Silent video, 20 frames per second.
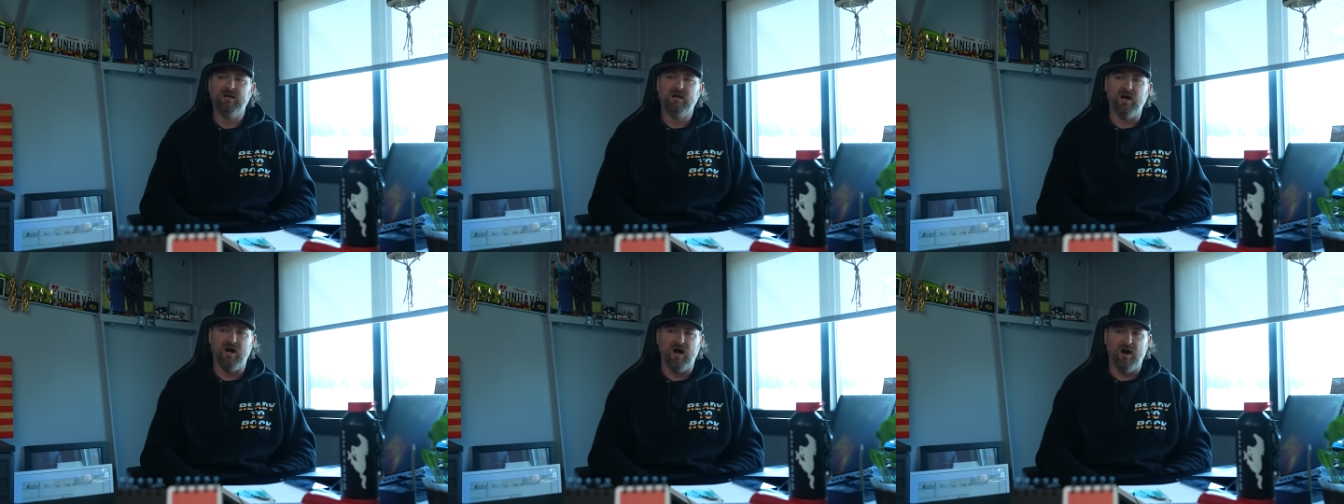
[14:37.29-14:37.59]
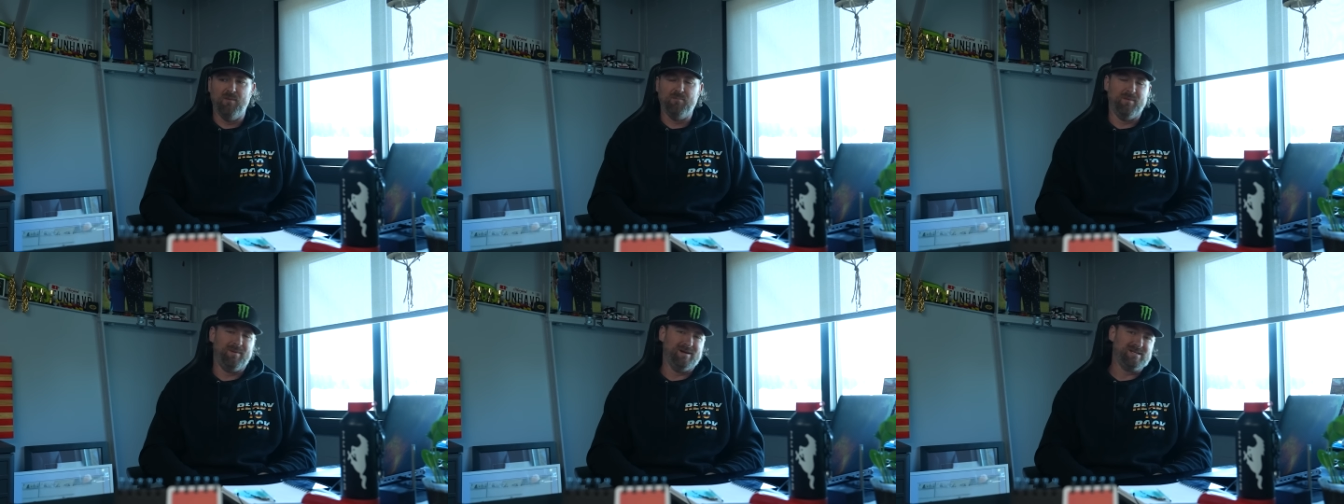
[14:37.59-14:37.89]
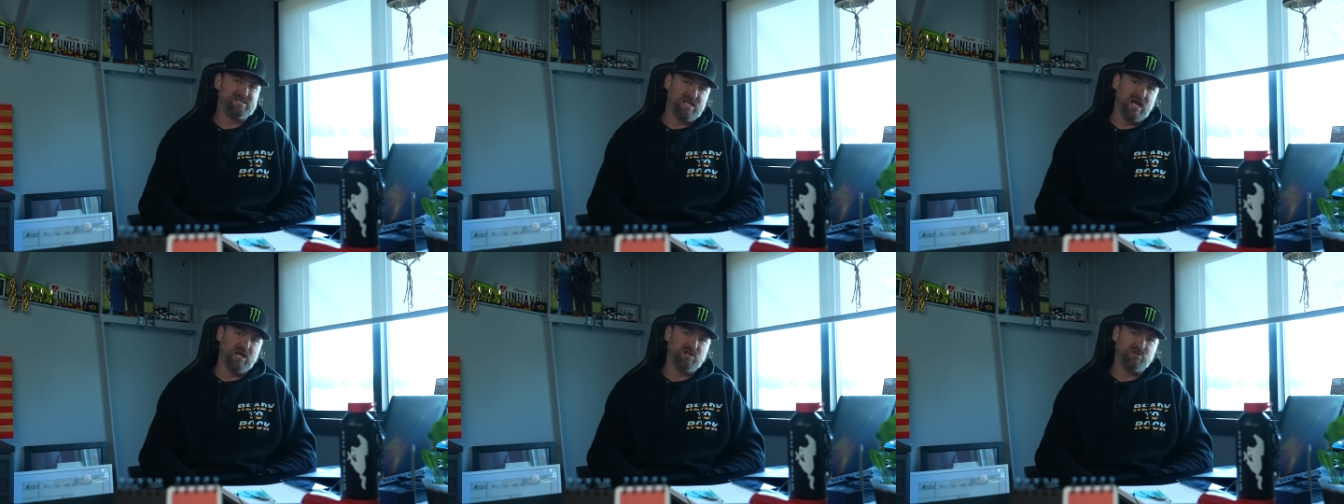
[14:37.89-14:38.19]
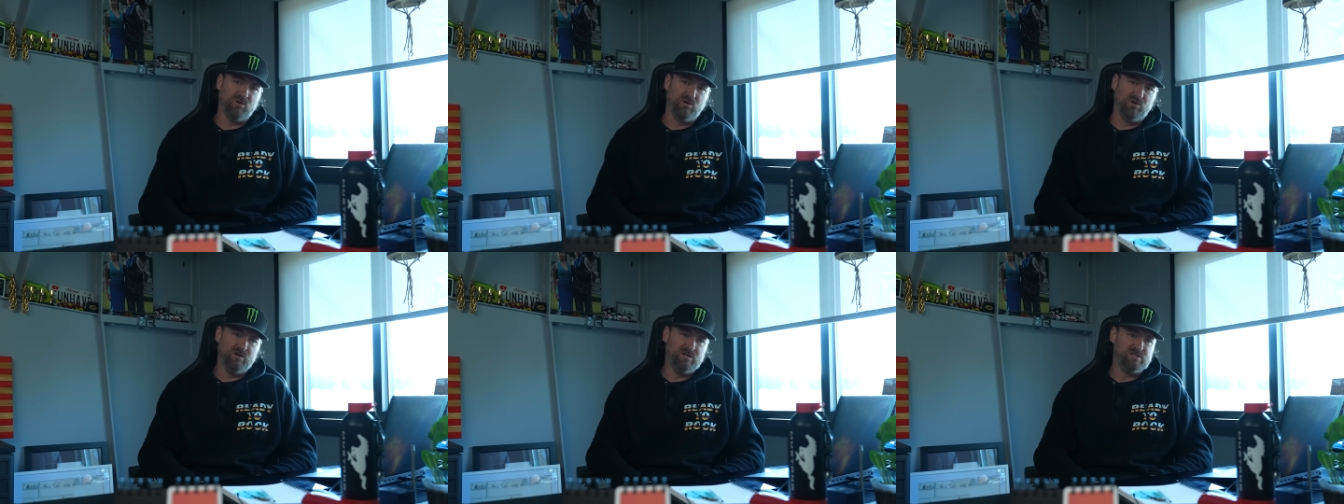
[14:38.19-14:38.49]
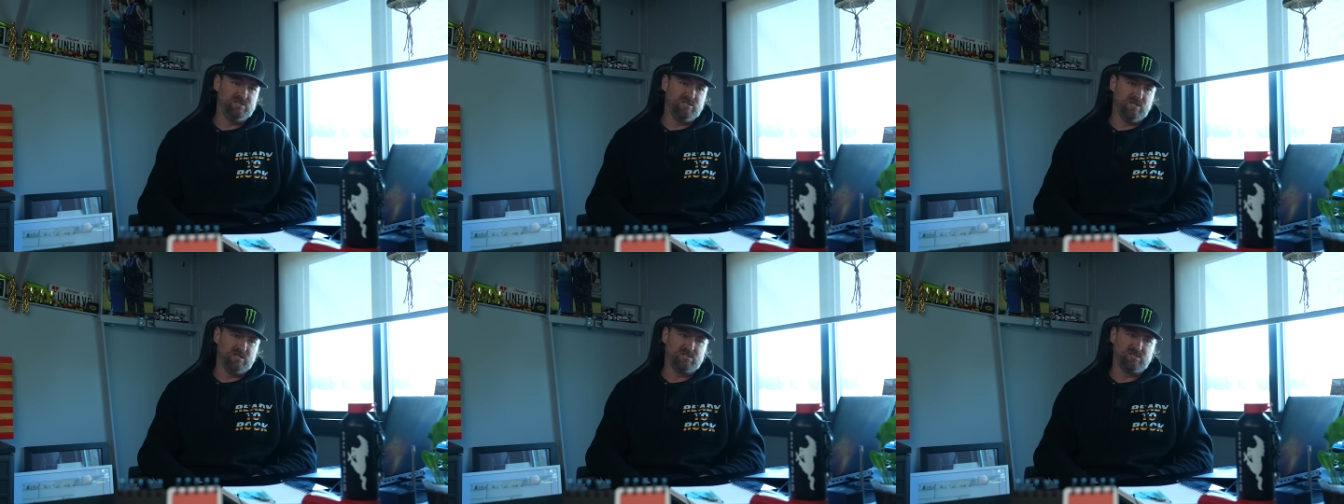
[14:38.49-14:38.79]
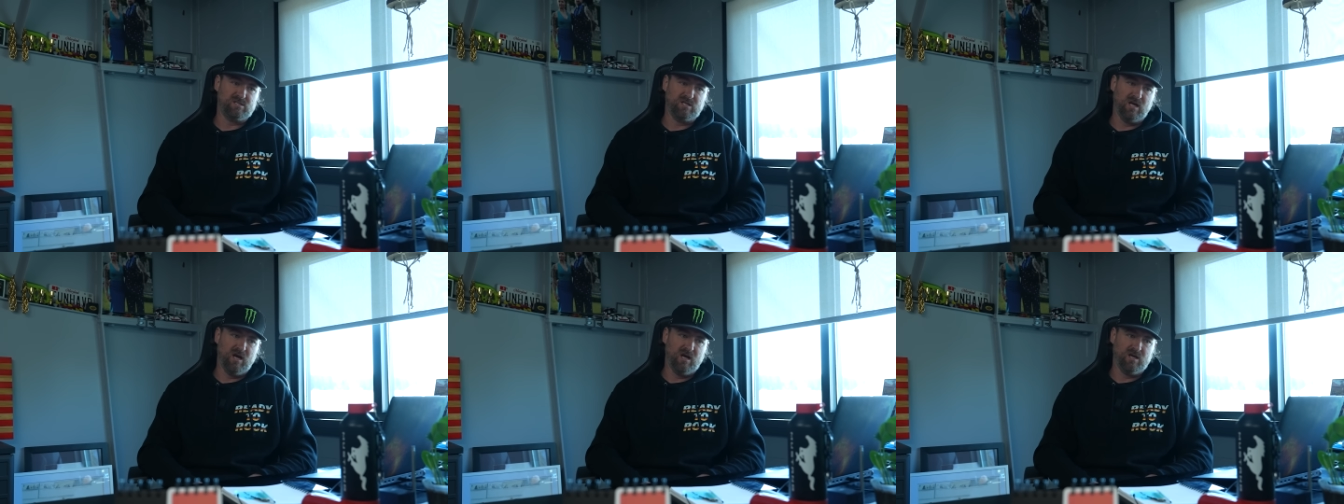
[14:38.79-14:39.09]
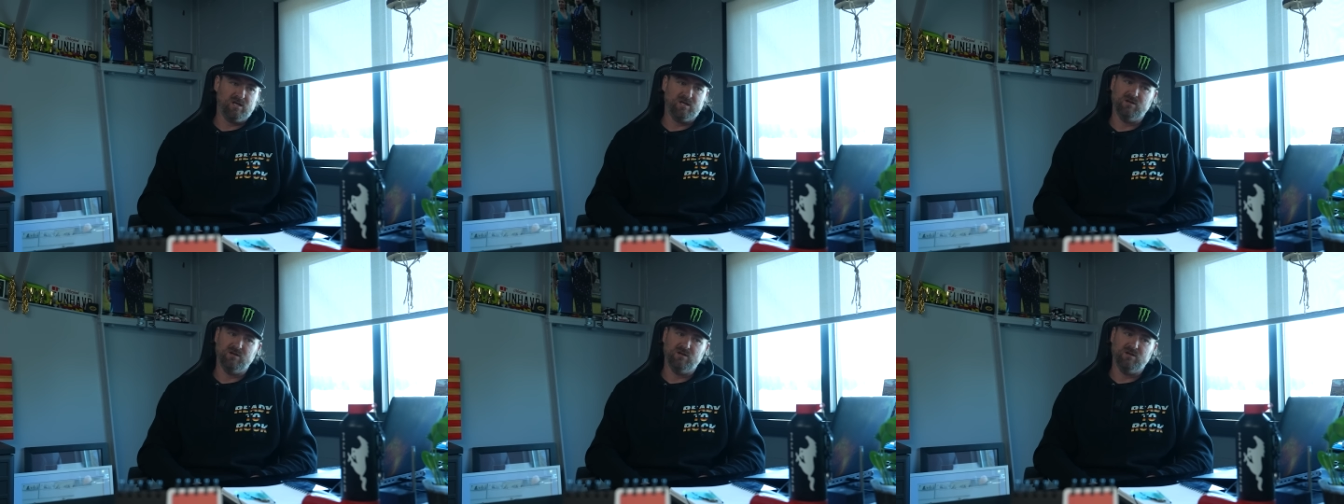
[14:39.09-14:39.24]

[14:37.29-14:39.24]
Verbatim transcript: Uh, but my schedule is just uh,